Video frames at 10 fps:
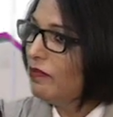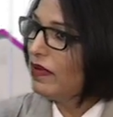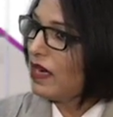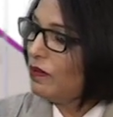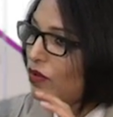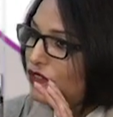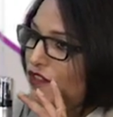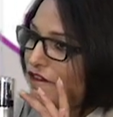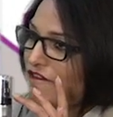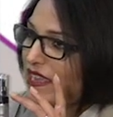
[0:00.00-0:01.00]
but I'm
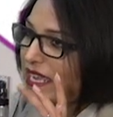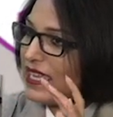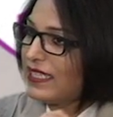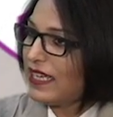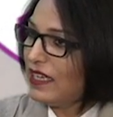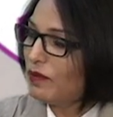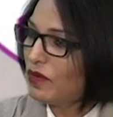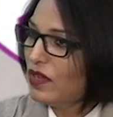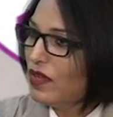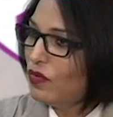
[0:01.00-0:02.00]
also filling it up
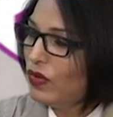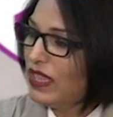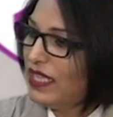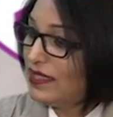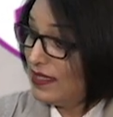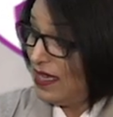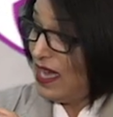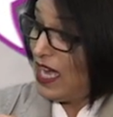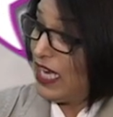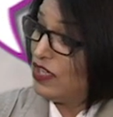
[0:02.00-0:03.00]
with this
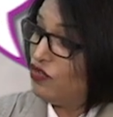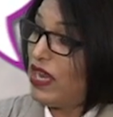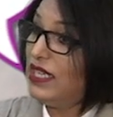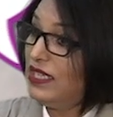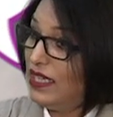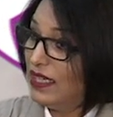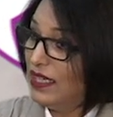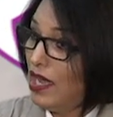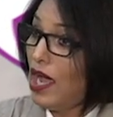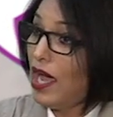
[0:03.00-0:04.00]
hydrating
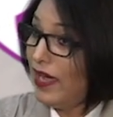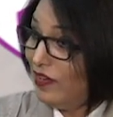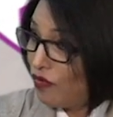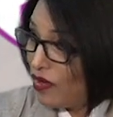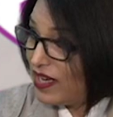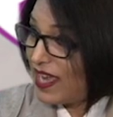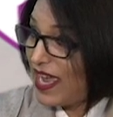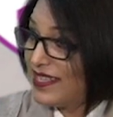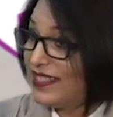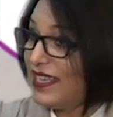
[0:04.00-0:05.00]
hyaluronic
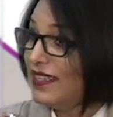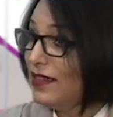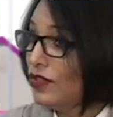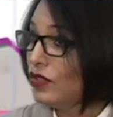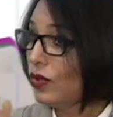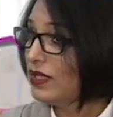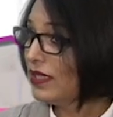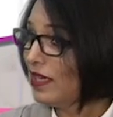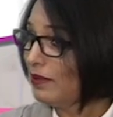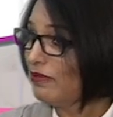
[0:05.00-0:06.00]
acid. So it's a
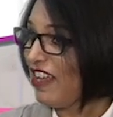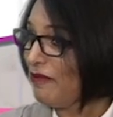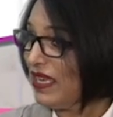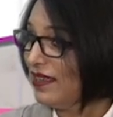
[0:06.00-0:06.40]
double whammy.